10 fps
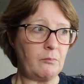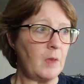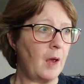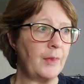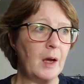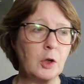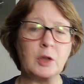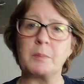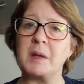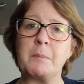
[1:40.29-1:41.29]
And that could
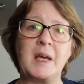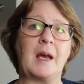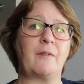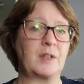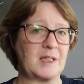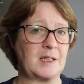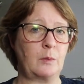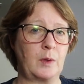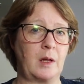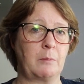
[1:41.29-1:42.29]
mean me having to sit
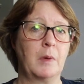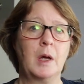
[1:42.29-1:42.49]
with him